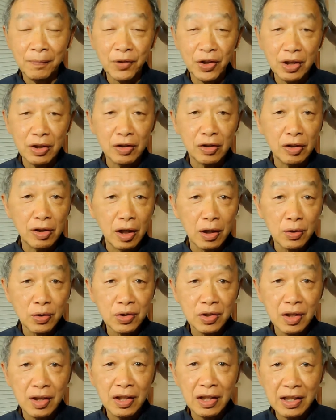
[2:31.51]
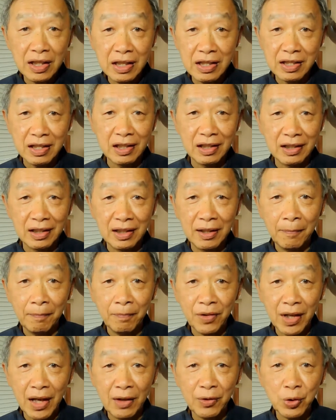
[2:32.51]
It dulls easily
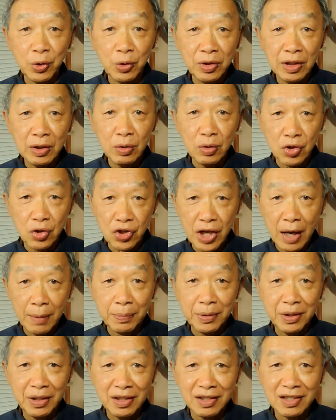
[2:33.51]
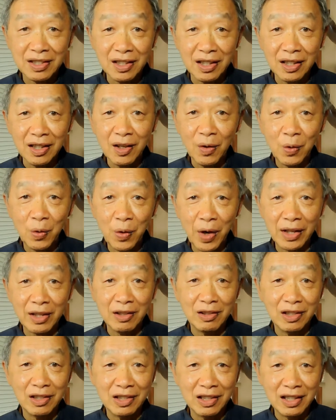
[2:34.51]
and you need to sharpen it
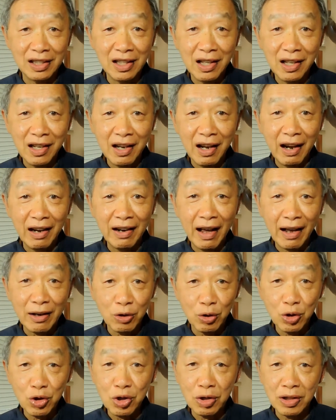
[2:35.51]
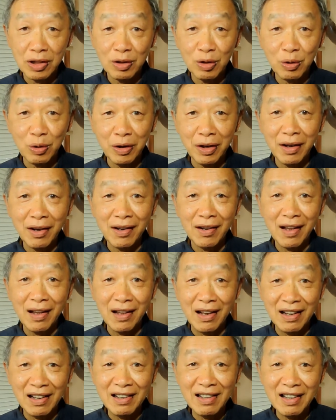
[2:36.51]
regularly, and I usually do it
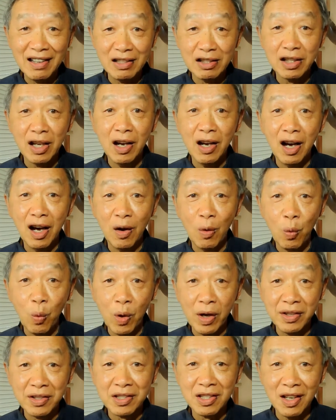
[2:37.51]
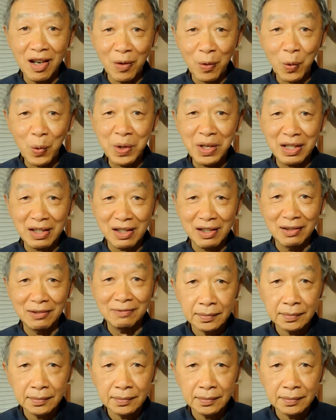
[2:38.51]
at least once a week.